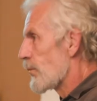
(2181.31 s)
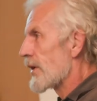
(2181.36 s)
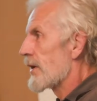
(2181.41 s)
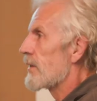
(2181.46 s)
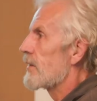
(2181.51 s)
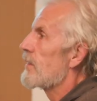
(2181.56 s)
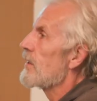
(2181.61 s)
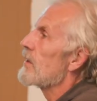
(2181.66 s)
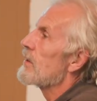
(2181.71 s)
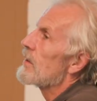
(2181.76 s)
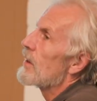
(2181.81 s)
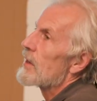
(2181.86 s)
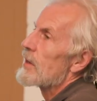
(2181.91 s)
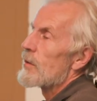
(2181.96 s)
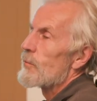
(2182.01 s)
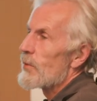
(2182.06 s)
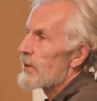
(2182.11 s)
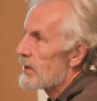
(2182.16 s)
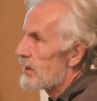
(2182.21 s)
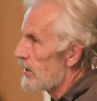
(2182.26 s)
the bacteria,
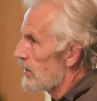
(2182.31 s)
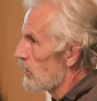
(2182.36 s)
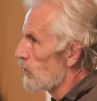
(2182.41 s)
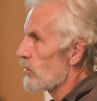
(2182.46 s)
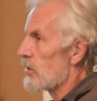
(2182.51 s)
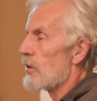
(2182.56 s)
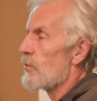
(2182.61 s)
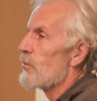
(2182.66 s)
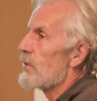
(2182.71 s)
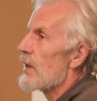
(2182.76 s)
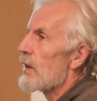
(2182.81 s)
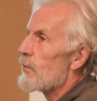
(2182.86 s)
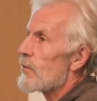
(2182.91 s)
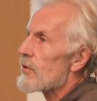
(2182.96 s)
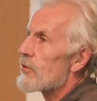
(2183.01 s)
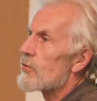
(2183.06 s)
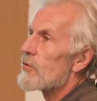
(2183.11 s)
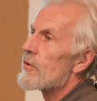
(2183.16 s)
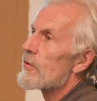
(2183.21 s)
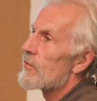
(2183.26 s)
and the bacteria wouldn't be
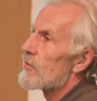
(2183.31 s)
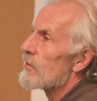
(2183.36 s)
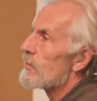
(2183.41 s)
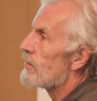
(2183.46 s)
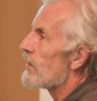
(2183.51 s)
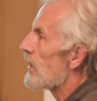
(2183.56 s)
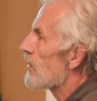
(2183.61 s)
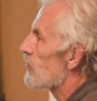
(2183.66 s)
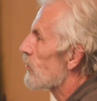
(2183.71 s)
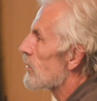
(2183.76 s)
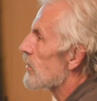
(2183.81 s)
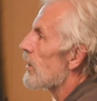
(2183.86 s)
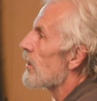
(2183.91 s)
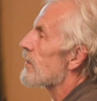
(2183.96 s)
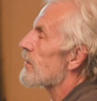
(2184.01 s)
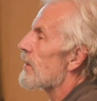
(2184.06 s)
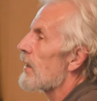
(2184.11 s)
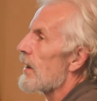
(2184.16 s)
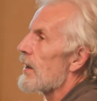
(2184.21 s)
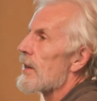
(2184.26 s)
able to survive
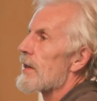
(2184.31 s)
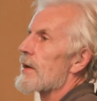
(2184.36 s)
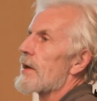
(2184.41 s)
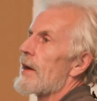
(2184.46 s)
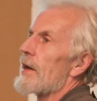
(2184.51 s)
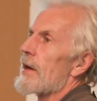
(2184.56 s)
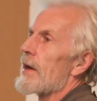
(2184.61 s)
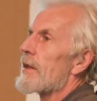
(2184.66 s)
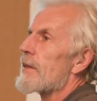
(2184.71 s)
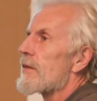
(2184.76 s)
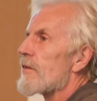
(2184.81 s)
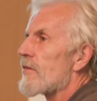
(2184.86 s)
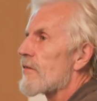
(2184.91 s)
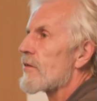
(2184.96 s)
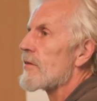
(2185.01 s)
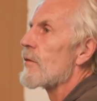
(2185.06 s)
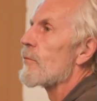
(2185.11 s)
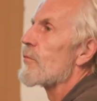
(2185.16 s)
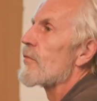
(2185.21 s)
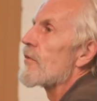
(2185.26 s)
without the algae and the
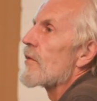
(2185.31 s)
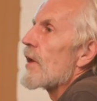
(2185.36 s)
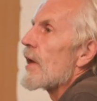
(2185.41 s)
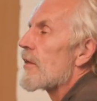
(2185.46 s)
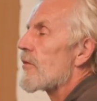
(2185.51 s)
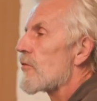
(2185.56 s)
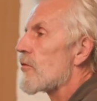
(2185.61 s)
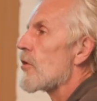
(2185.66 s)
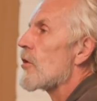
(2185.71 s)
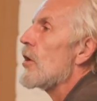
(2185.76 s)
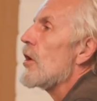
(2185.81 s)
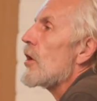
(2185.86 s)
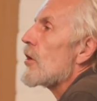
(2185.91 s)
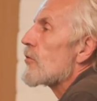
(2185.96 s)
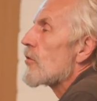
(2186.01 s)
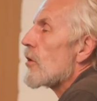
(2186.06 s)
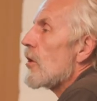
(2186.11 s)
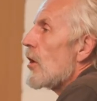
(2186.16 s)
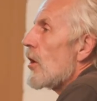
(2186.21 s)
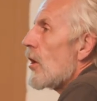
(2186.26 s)
shrimps, And so,
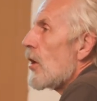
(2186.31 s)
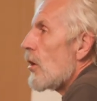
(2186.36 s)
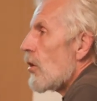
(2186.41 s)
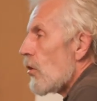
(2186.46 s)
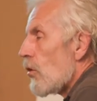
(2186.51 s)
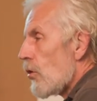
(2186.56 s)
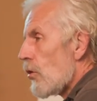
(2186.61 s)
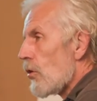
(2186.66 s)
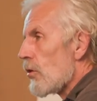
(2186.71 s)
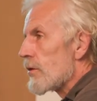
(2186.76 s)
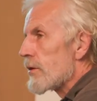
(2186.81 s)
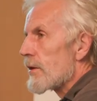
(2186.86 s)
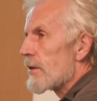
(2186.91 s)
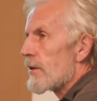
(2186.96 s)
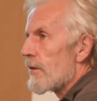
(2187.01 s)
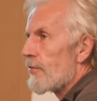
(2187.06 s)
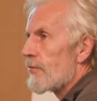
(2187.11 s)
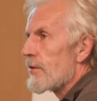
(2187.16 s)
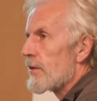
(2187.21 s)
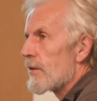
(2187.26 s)
so all
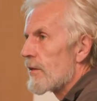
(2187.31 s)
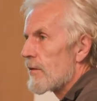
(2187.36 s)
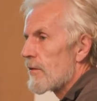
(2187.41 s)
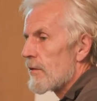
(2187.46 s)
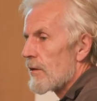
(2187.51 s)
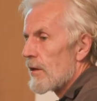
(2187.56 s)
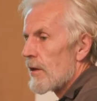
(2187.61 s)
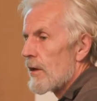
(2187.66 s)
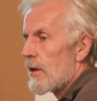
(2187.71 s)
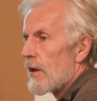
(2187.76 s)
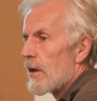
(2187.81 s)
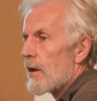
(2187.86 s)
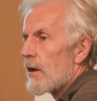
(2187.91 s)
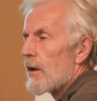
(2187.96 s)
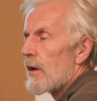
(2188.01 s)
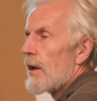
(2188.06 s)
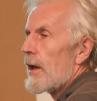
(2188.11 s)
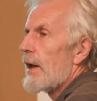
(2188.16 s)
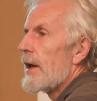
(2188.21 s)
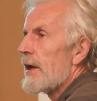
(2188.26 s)
the different
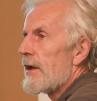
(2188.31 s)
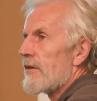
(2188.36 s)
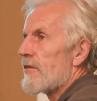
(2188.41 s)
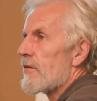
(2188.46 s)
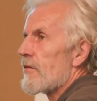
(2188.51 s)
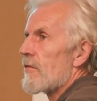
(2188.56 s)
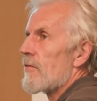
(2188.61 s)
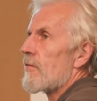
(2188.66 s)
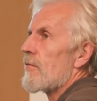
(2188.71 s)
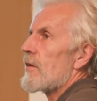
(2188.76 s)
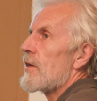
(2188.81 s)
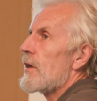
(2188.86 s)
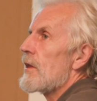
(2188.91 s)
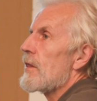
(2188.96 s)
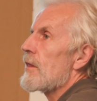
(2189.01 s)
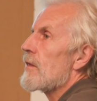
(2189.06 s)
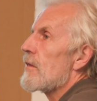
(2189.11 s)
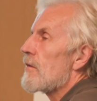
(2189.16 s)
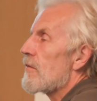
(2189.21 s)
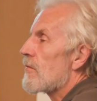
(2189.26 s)
uh, agents
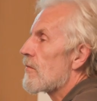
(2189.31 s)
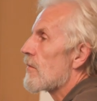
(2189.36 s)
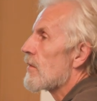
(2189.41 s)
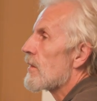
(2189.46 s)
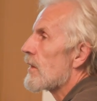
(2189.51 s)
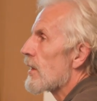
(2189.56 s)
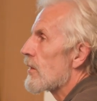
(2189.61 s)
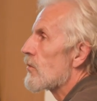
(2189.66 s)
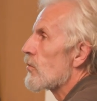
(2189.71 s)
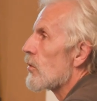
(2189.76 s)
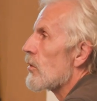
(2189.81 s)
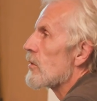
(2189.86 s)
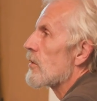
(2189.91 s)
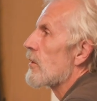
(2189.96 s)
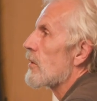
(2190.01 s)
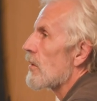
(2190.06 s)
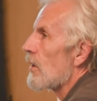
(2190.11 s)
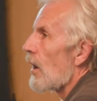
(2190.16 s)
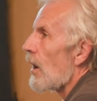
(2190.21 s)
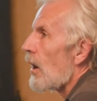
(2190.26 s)
in this network
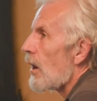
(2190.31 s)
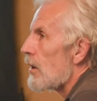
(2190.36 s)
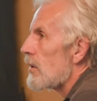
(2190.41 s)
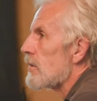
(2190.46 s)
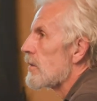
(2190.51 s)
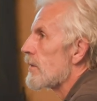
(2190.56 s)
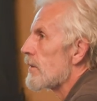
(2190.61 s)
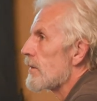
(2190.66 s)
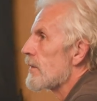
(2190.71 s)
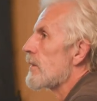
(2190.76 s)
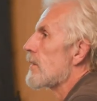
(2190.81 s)
are